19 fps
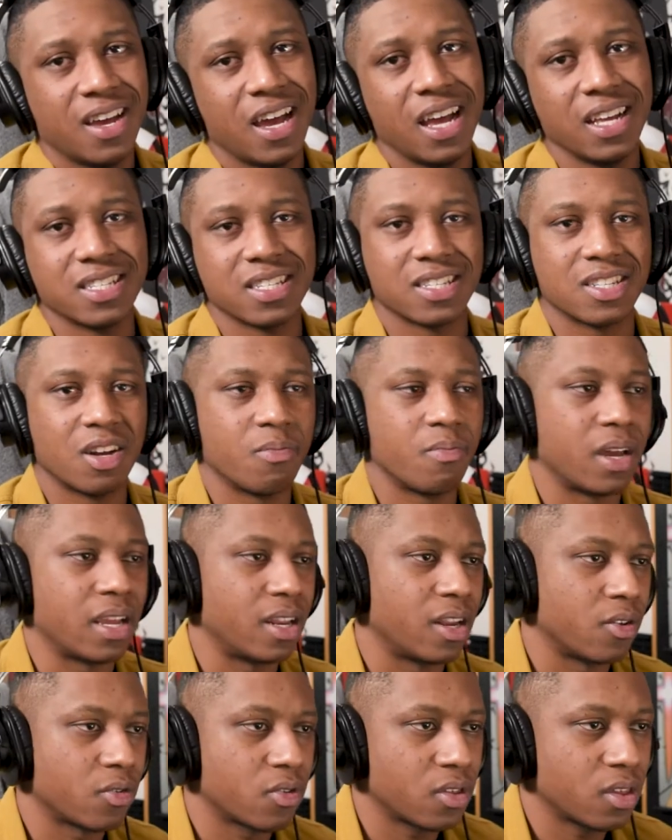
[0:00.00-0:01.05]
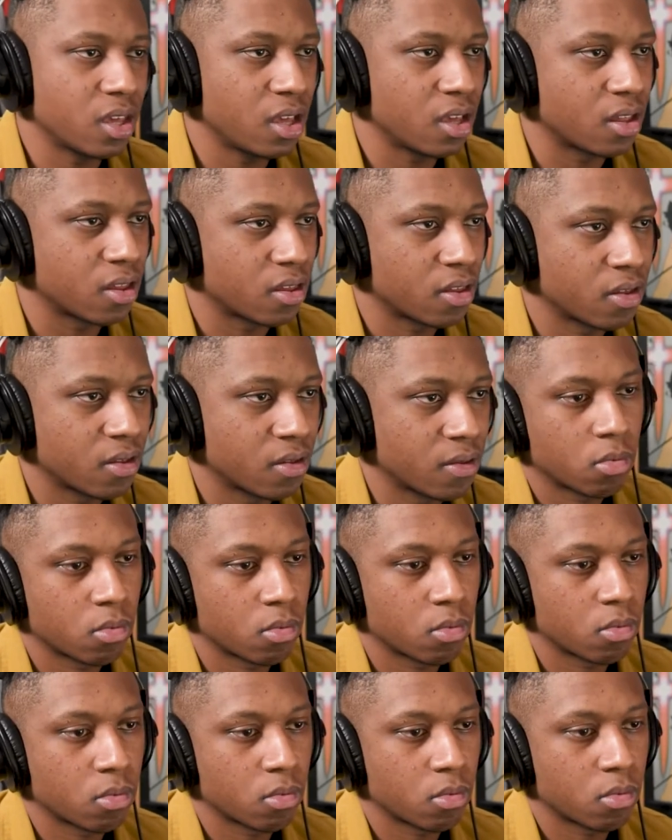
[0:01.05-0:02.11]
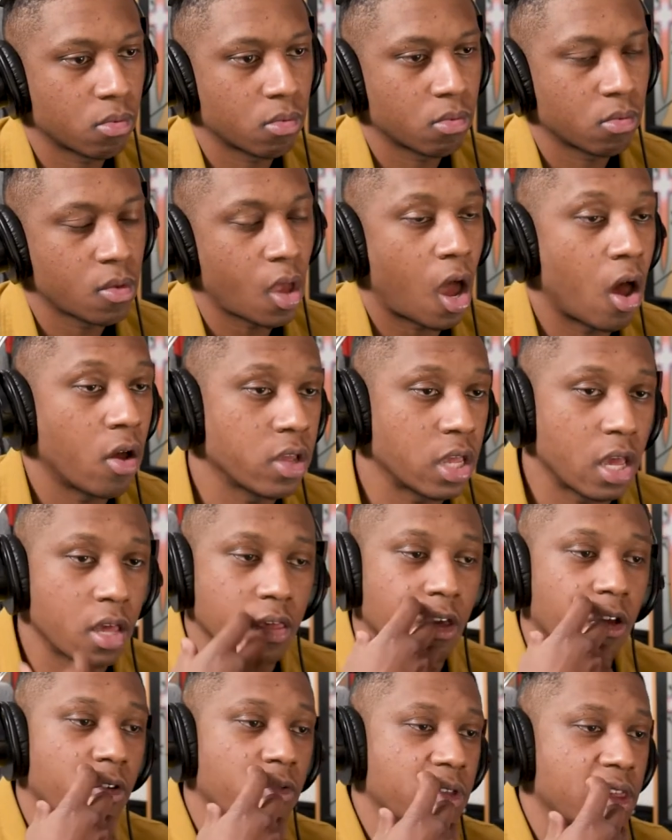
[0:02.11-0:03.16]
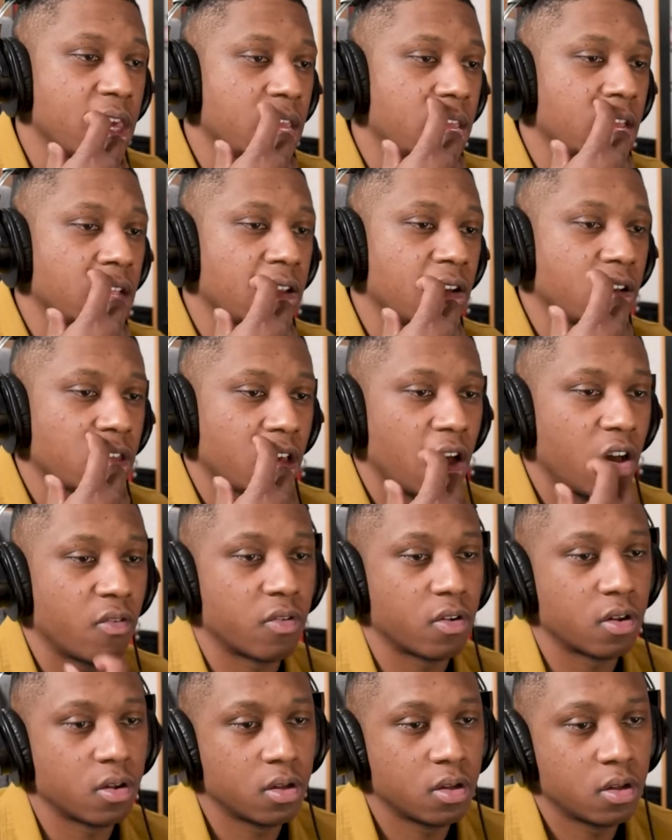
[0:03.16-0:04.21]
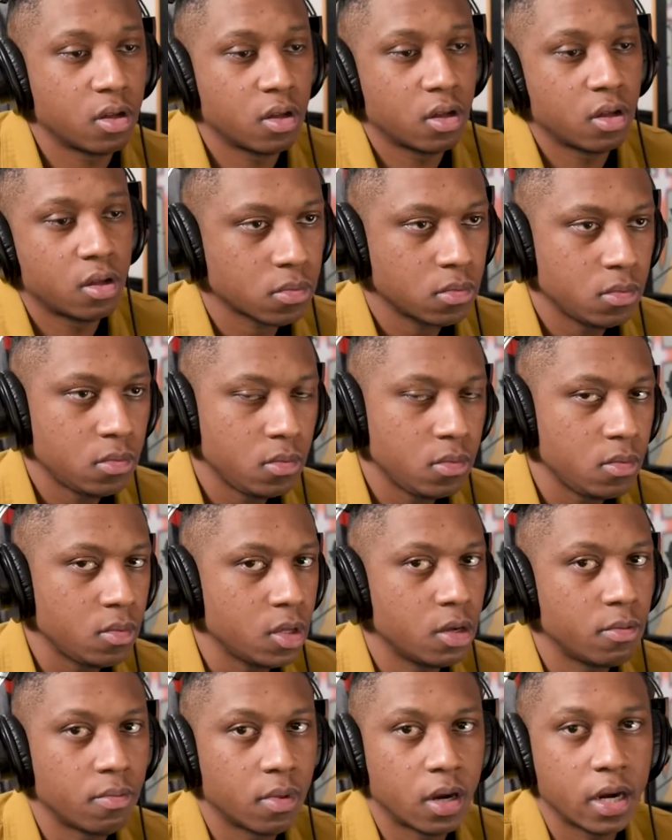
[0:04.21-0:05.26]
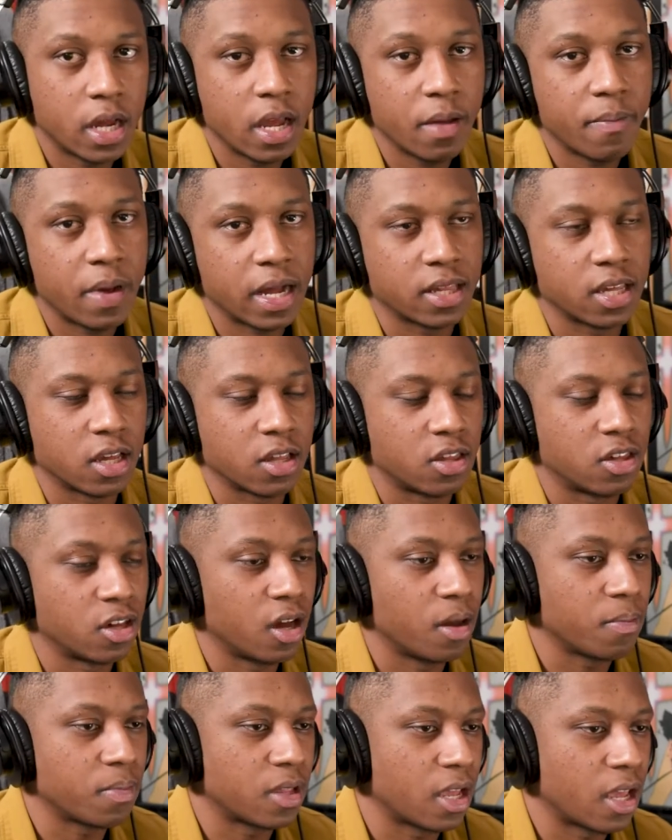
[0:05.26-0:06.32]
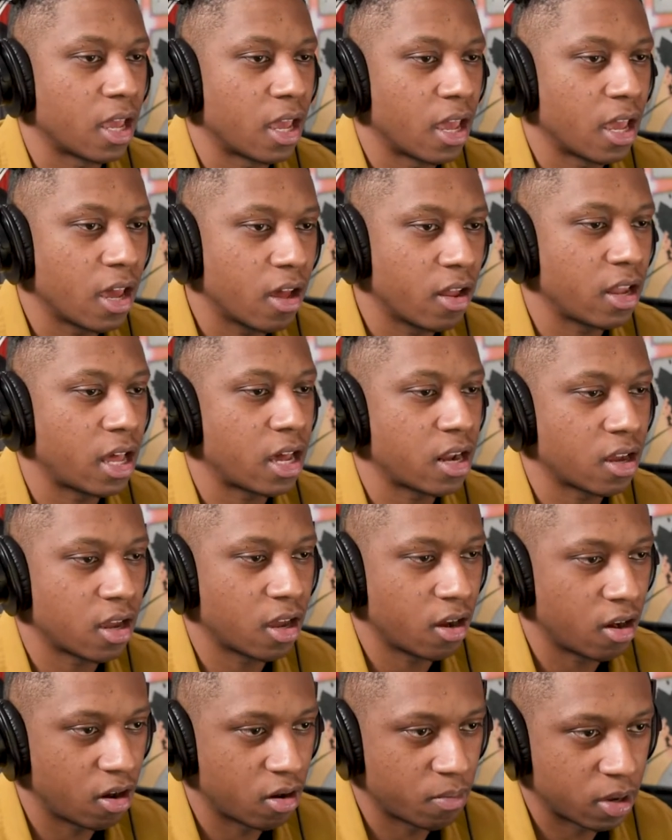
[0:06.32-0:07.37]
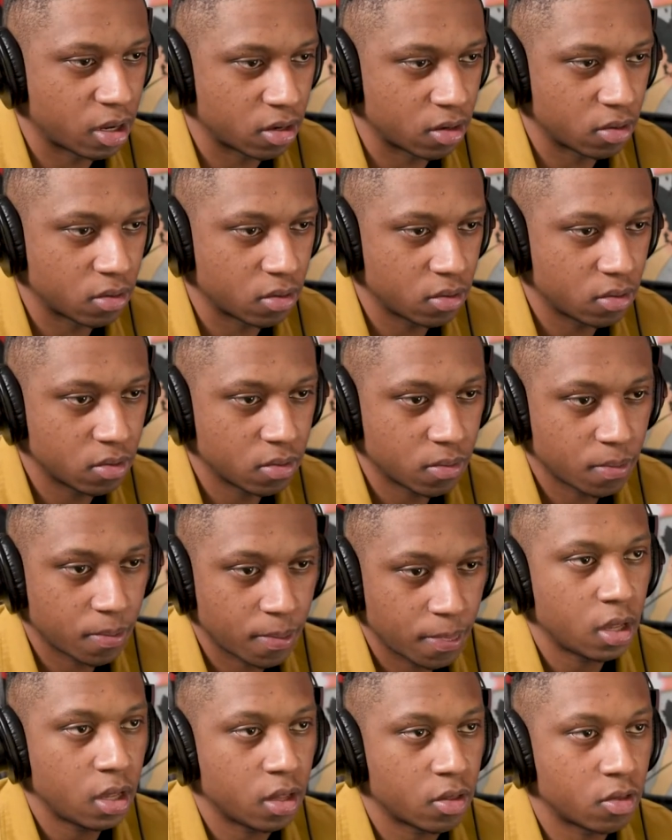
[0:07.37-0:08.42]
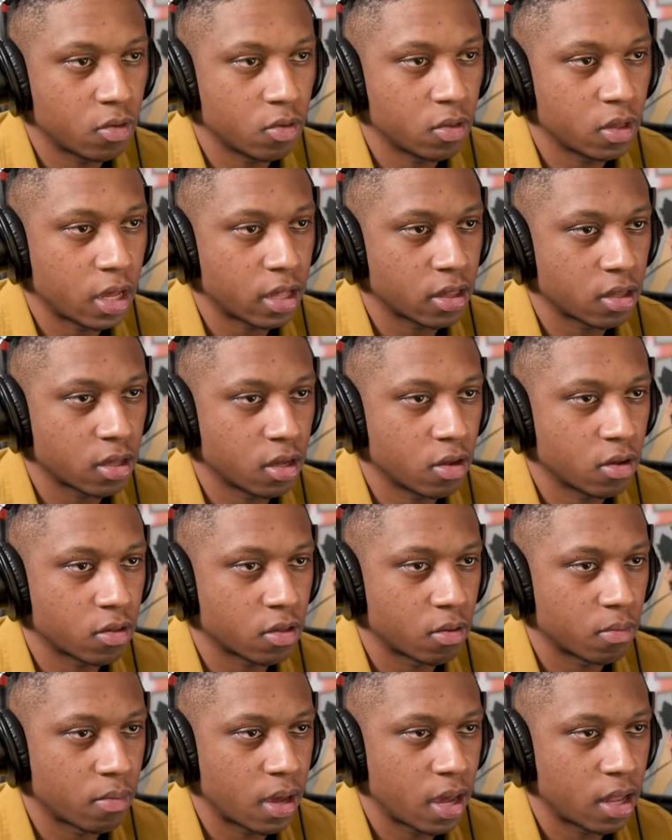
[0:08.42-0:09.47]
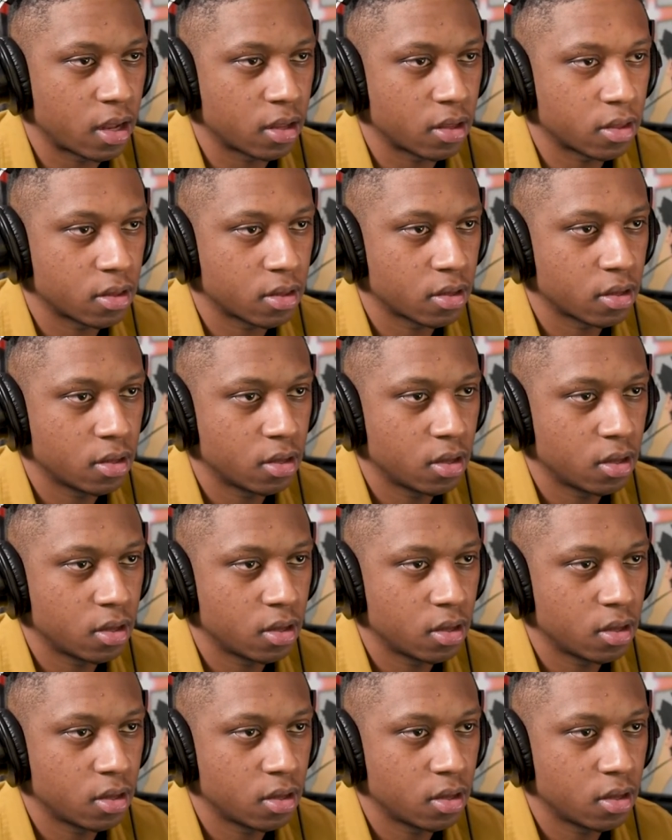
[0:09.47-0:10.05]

That just don't make no sense. Oh yeah, so if Zeke get there's over, bro, they about to jump the hell out of Eren, my dude. In 2,000 years of malice.